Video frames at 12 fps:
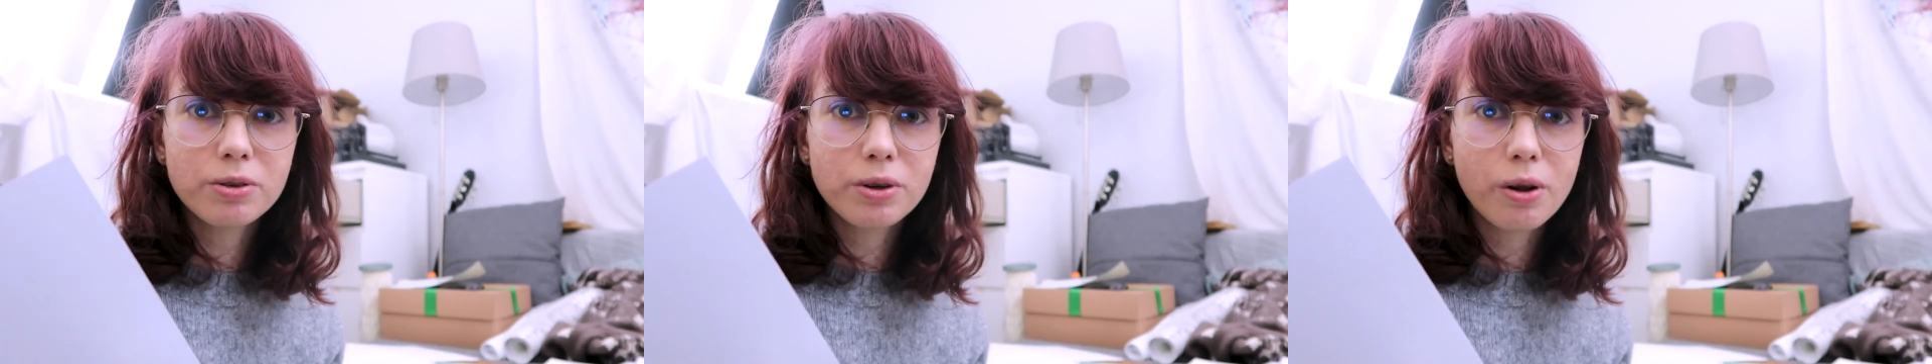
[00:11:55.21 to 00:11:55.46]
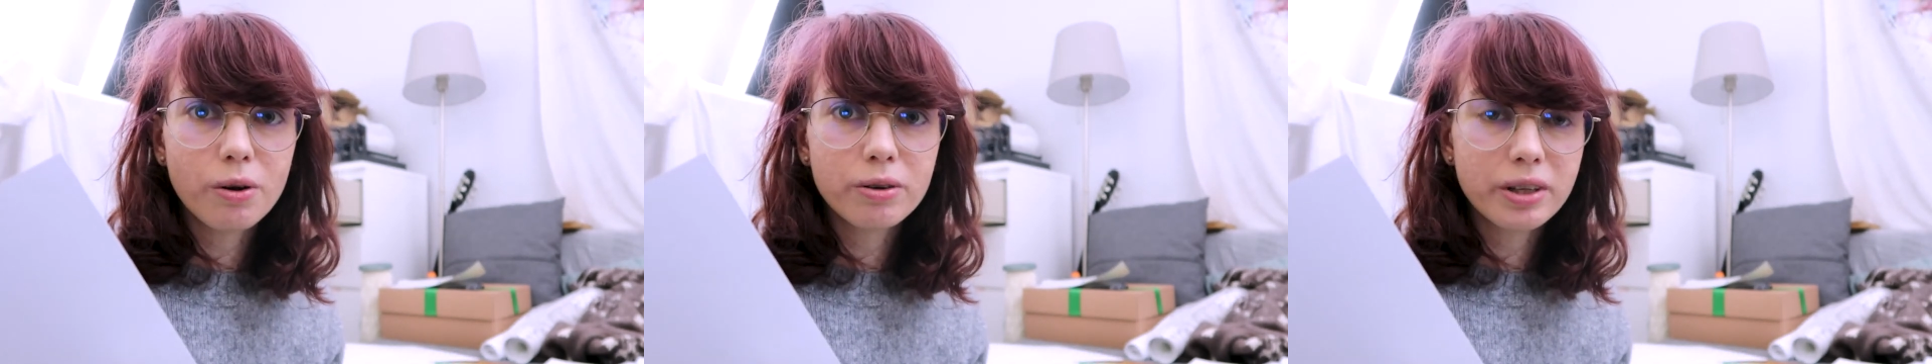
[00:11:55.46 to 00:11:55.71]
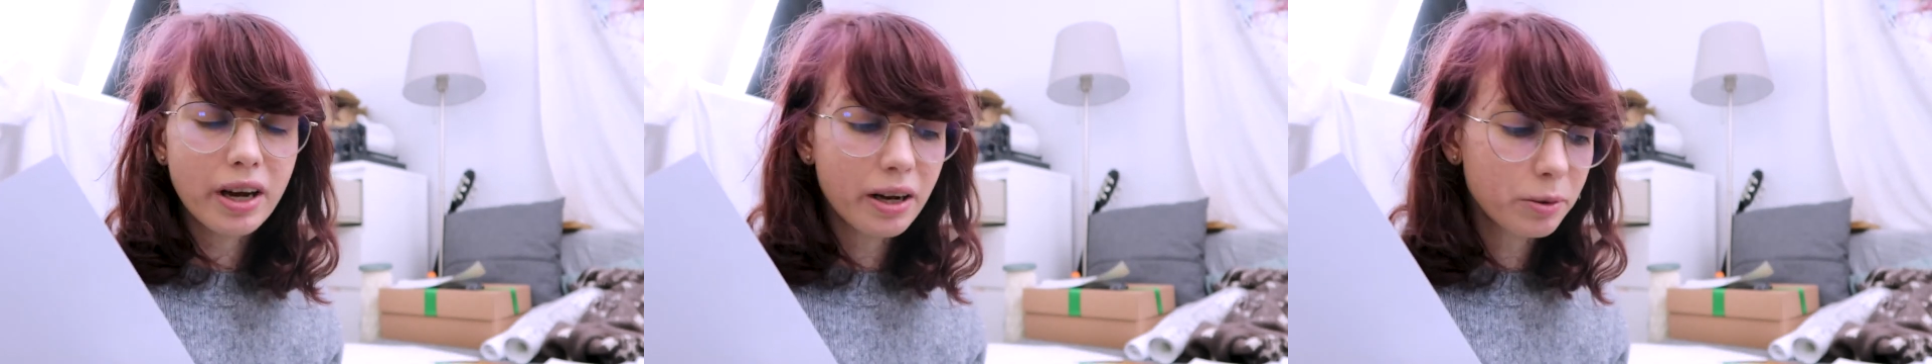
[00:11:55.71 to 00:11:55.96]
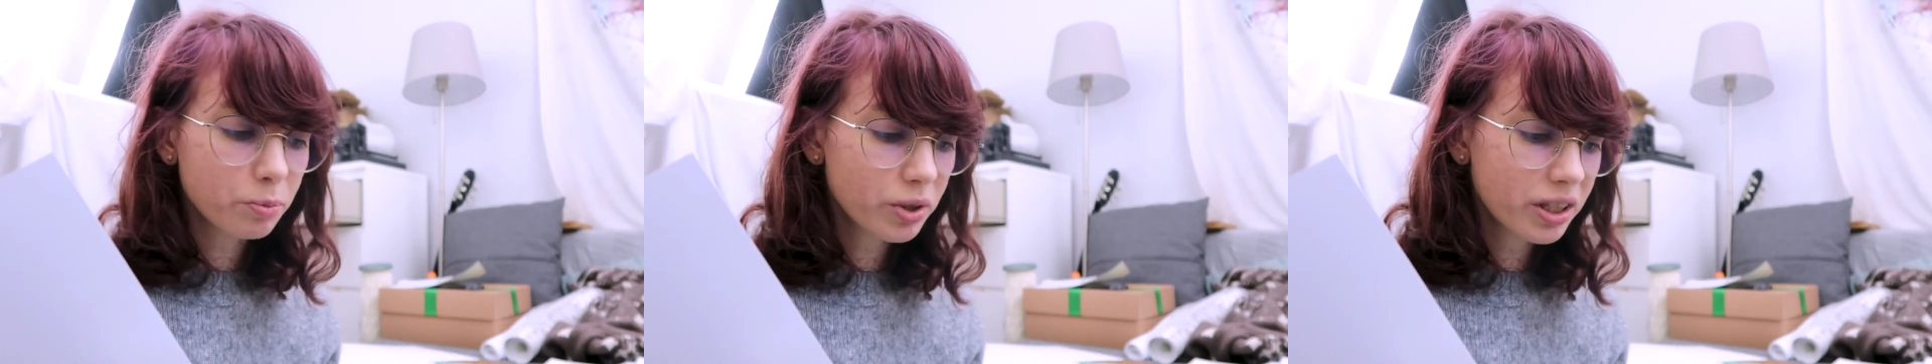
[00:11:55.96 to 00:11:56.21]
for all the
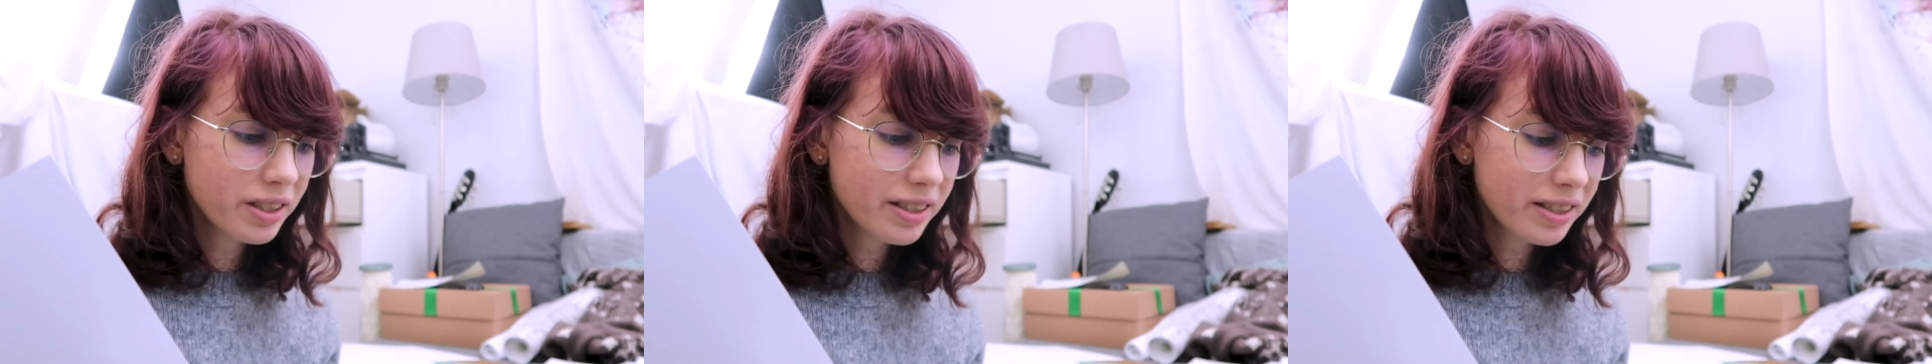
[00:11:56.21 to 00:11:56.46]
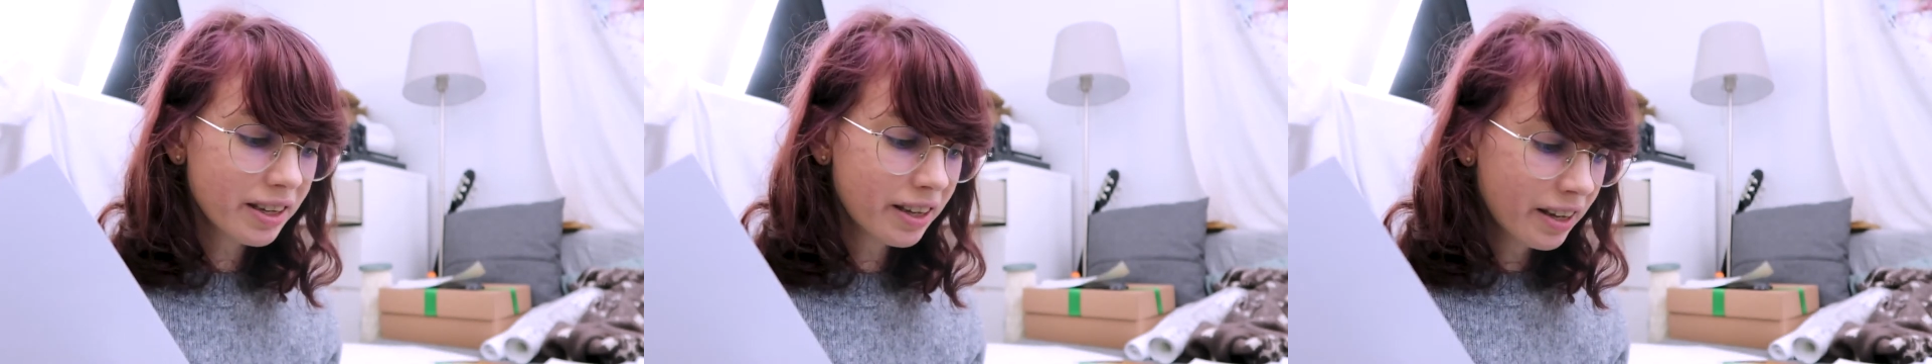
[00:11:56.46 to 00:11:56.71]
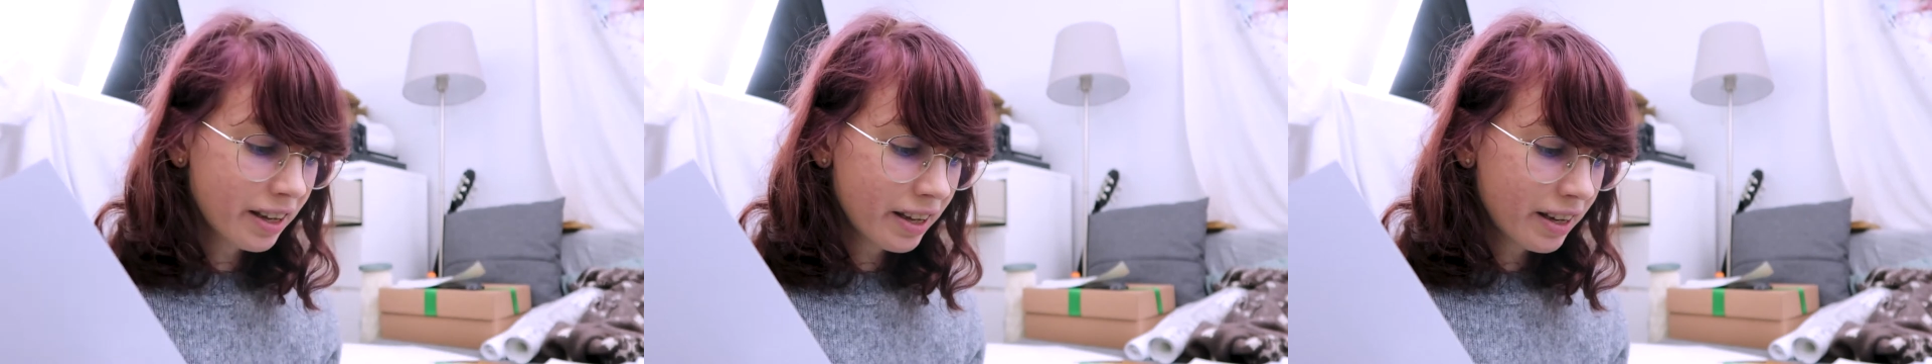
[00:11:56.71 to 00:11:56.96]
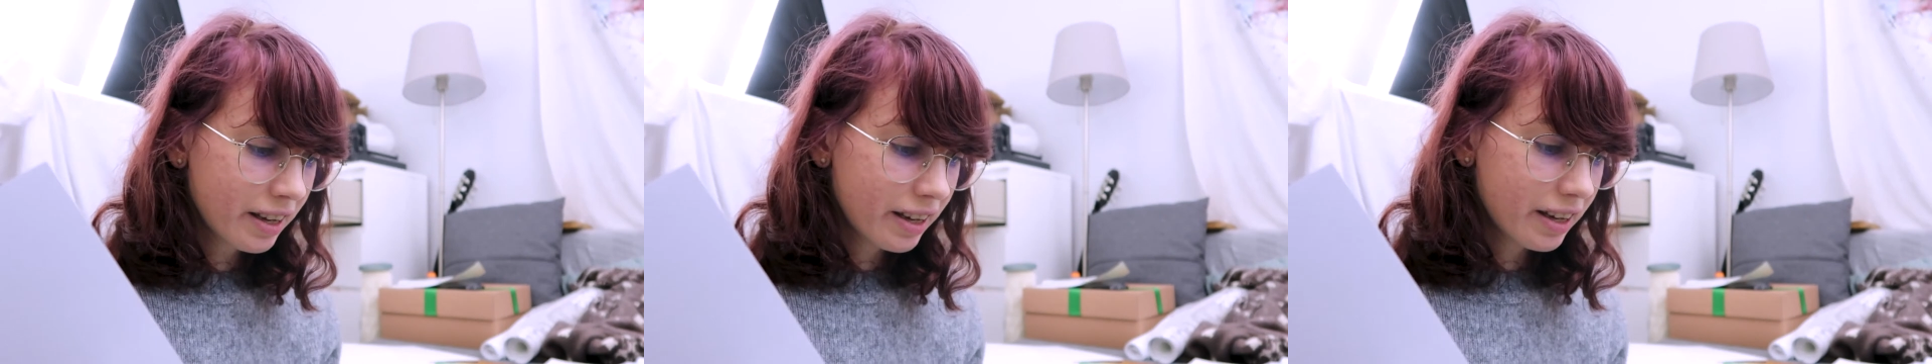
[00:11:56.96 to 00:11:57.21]
art prints
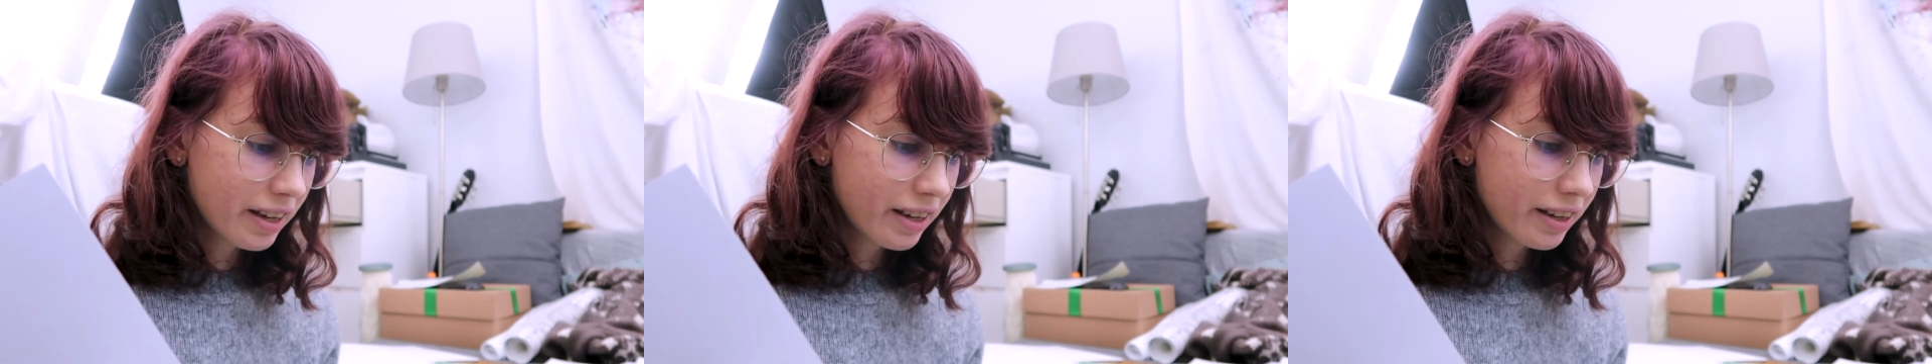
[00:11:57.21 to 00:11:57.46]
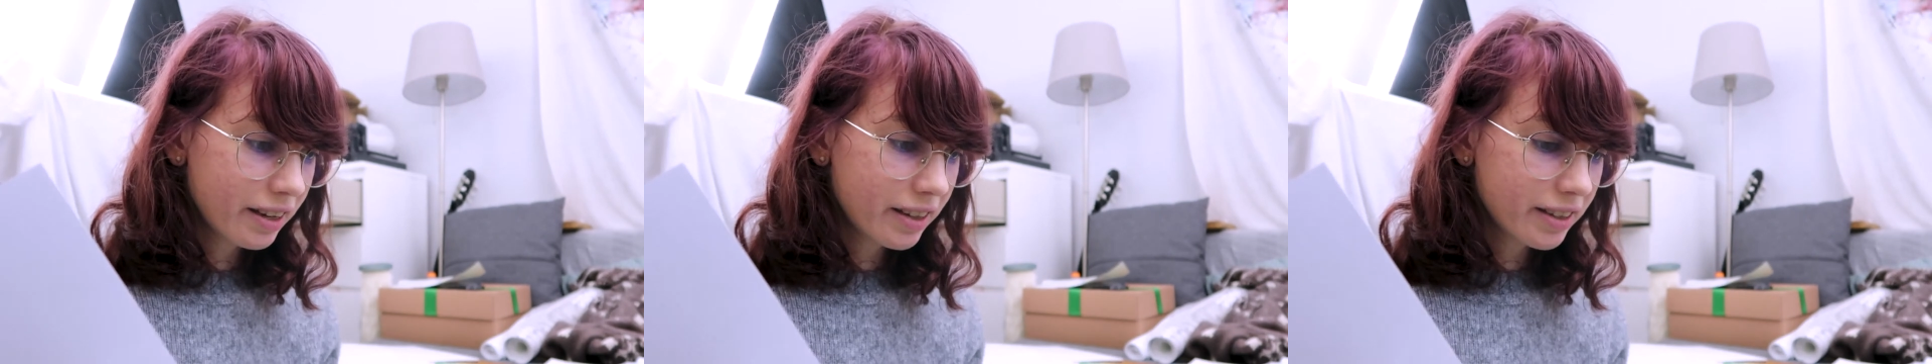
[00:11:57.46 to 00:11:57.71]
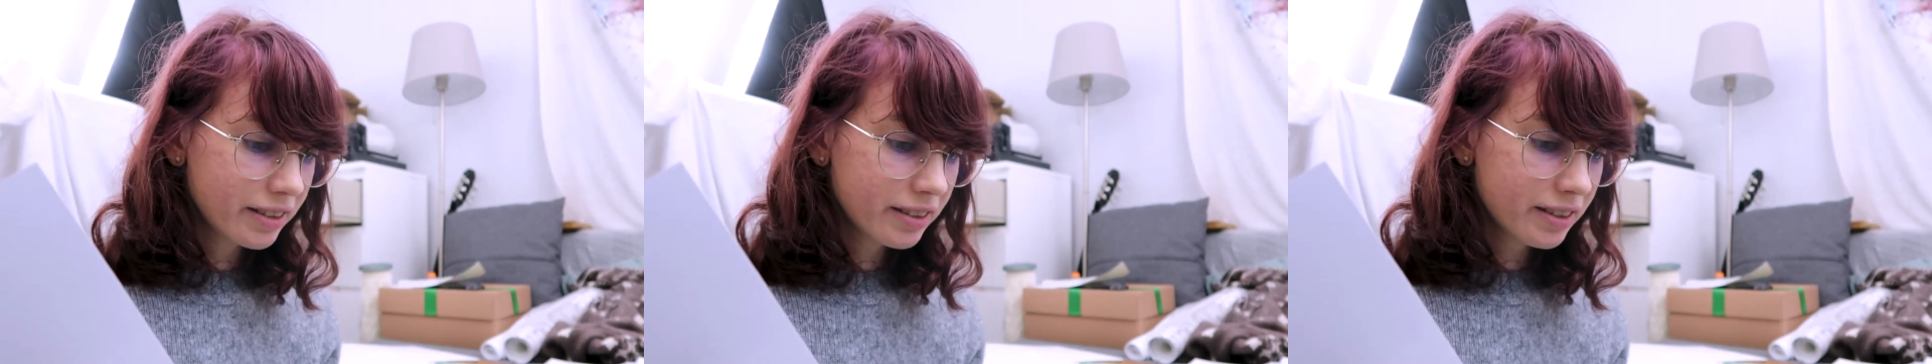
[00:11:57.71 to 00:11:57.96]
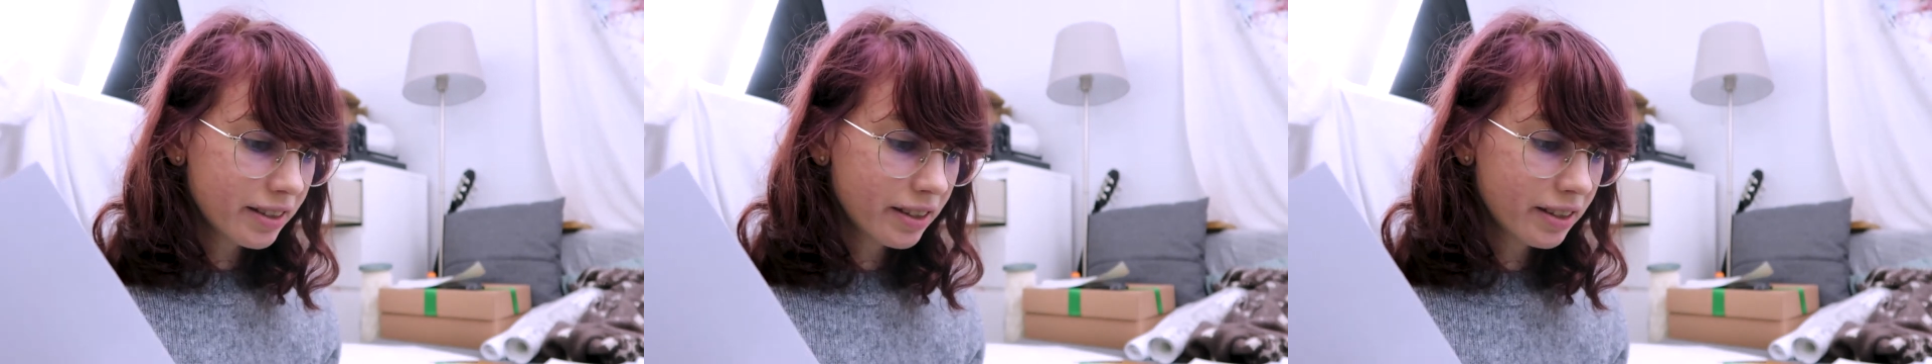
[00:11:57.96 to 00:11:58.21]

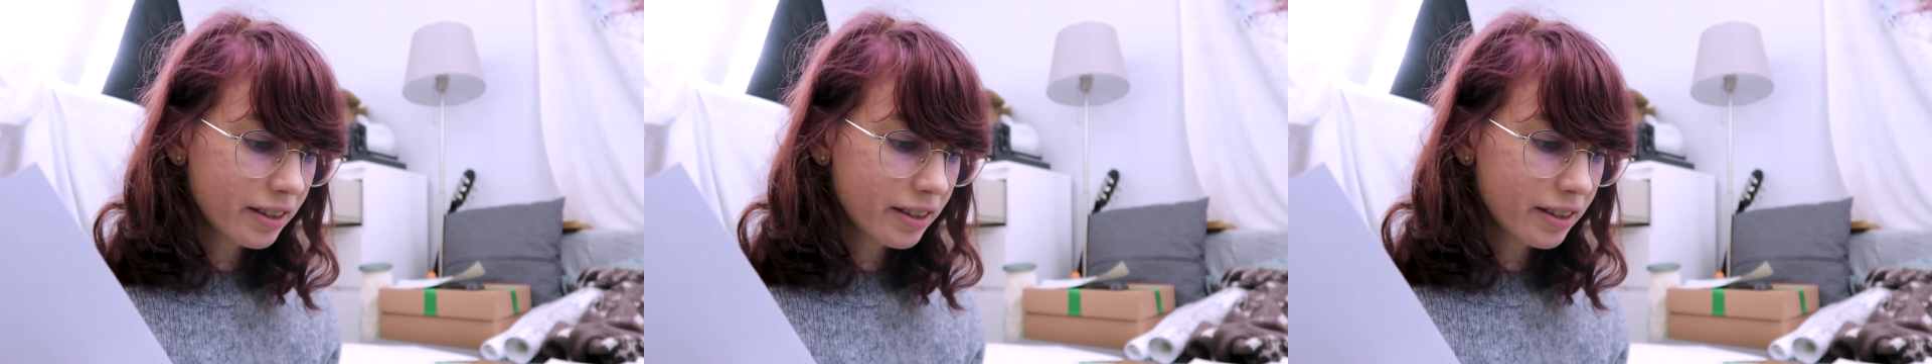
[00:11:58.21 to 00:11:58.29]
and